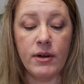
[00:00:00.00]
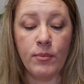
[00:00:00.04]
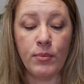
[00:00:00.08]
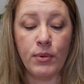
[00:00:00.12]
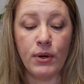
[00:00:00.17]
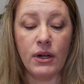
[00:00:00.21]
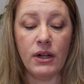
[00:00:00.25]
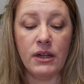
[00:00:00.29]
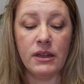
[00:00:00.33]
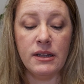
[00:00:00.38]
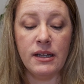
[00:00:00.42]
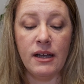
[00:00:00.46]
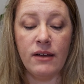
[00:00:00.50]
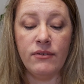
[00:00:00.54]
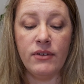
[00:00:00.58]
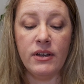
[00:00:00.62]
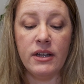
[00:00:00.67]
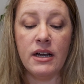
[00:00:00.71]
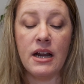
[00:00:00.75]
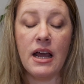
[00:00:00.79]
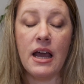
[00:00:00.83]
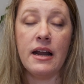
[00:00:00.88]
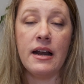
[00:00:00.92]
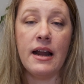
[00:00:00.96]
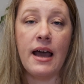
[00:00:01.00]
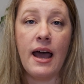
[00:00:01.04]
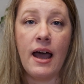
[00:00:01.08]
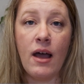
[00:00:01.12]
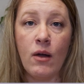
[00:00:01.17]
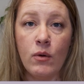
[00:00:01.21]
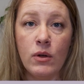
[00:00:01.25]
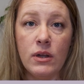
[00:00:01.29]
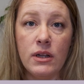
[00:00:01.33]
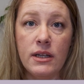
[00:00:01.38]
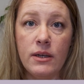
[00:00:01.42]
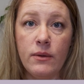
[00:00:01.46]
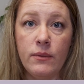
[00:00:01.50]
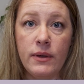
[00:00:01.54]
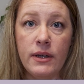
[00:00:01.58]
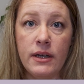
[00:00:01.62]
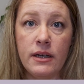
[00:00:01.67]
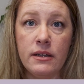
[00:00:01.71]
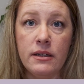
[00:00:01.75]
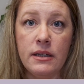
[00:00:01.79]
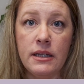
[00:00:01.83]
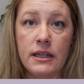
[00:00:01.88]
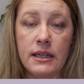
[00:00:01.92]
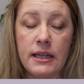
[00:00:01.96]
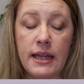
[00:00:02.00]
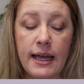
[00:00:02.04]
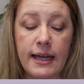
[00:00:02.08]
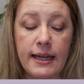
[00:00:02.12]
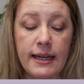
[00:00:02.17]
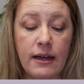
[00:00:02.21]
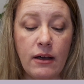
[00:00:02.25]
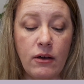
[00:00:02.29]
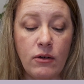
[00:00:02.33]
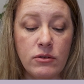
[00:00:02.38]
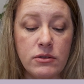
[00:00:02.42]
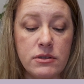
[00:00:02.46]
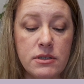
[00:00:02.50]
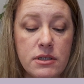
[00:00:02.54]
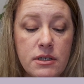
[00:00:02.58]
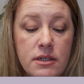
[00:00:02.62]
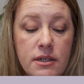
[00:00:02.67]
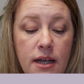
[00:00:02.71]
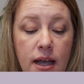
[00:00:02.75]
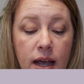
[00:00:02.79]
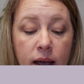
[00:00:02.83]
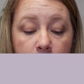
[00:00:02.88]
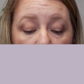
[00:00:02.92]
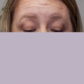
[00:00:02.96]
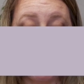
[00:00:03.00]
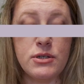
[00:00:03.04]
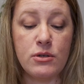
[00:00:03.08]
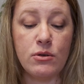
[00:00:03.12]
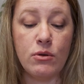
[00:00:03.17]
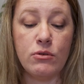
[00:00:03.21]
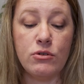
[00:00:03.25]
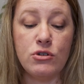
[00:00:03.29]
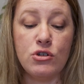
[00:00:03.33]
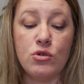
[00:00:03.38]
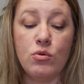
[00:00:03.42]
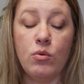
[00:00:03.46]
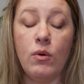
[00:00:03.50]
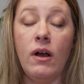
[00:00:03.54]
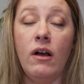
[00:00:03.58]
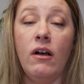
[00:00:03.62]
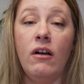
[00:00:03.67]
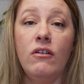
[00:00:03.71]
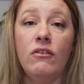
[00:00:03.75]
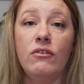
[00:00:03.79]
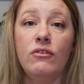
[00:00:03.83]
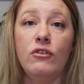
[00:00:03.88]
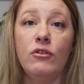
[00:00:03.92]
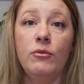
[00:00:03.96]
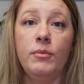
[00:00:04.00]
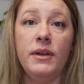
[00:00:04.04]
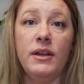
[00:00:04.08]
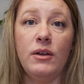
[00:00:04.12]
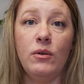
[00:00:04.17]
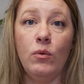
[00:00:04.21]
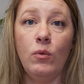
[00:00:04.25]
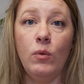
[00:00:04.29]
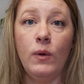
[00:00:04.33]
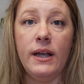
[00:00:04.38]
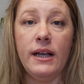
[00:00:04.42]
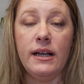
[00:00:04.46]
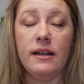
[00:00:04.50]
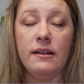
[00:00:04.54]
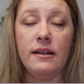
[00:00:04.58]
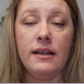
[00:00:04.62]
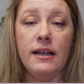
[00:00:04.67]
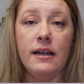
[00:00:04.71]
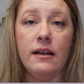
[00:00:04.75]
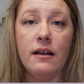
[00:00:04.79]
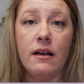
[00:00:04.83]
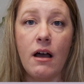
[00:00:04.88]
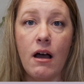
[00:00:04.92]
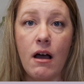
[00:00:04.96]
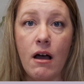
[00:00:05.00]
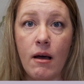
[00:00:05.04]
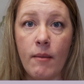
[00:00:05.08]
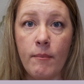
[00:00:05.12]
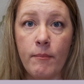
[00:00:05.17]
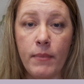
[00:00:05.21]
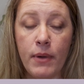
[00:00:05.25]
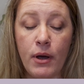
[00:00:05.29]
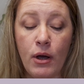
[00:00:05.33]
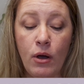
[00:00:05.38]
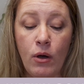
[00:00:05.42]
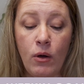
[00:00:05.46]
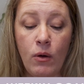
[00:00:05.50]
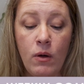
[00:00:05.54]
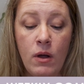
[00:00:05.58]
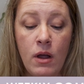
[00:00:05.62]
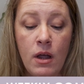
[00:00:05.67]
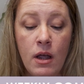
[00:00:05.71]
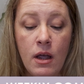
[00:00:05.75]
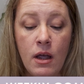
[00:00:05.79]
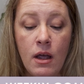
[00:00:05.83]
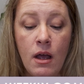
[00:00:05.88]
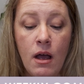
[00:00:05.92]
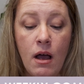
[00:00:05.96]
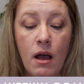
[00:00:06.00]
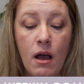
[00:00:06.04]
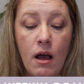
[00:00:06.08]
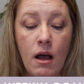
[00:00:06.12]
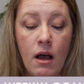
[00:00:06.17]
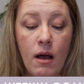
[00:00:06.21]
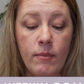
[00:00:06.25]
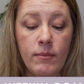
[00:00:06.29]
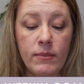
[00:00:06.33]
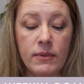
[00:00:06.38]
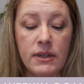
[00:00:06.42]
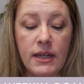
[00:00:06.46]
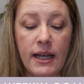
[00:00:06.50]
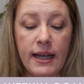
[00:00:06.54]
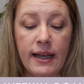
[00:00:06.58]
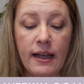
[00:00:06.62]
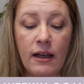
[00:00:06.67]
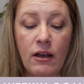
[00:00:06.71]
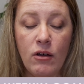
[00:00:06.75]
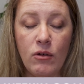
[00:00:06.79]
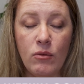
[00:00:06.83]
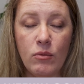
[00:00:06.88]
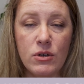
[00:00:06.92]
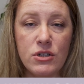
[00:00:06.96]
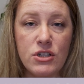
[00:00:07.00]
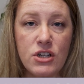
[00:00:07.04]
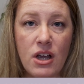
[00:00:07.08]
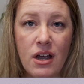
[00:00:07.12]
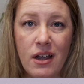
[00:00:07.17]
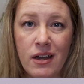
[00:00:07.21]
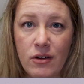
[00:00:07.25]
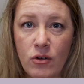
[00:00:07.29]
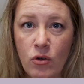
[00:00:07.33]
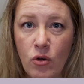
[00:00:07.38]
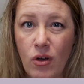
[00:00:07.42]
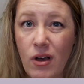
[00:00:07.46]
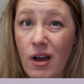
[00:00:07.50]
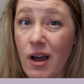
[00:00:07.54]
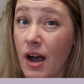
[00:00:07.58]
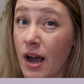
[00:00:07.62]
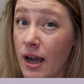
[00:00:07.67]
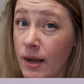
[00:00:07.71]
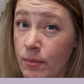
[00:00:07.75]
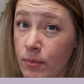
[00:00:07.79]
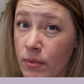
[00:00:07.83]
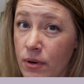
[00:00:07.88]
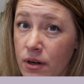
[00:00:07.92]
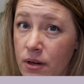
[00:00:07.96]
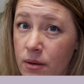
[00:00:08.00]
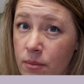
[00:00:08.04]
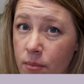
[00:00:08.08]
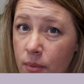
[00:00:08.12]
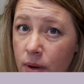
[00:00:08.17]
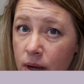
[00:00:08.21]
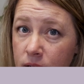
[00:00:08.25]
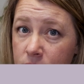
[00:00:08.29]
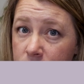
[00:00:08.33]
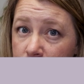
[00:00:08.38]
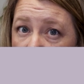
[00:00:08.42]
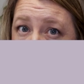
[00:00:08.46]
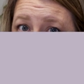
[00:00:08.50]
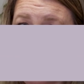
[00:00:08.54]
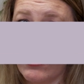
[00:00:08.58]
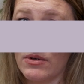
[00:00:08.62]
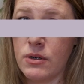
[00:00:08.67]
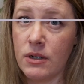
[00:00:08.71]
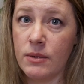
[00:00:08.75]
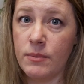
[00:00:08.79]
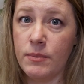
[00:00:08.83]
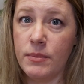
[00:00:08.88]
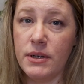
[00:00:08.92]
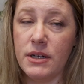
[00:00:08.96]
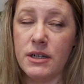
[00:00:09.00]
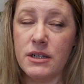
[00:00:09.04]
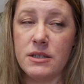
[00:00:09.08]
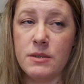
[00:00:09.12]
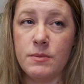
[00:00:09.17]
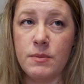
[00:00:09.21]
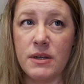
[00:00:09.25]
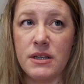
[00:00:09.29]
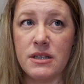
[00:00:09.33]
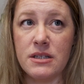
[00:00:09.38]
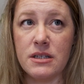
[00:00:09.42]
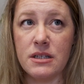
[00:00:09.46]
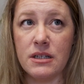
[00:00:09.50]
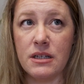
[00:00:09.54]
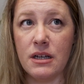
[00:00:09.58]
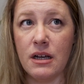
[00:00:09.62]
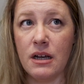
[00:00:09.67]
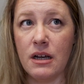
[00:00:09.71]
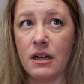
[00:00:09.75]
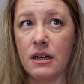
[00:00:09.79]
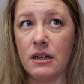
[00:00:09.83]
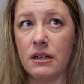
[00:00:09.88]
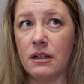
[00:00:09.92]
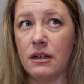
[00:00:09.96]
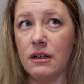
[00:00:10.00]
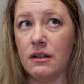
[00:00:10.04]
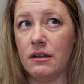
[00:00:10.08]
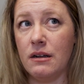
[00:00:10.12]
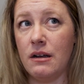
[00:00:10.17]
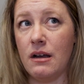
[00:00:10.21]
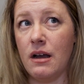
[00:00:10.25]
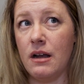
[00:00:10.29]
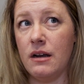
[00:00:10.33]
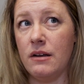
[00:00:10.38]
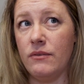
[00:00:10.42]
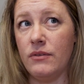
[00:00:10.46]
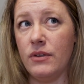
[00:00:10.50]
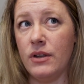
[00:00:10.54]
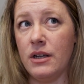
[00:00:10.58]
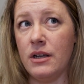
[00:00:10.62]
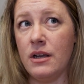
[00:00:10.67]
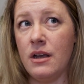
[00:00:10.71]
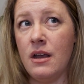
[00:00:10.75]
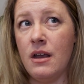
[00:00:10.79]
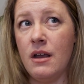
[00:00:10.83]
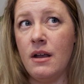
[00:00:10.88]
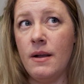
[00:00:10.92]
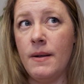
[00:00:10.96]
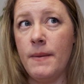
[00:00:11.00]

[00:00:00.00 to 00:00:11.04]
number eleven, an hourly weekly layout. Episode twelve will be a weekly combo um, layout, which I call hybrid in my store, but it's basically kind of, kind of like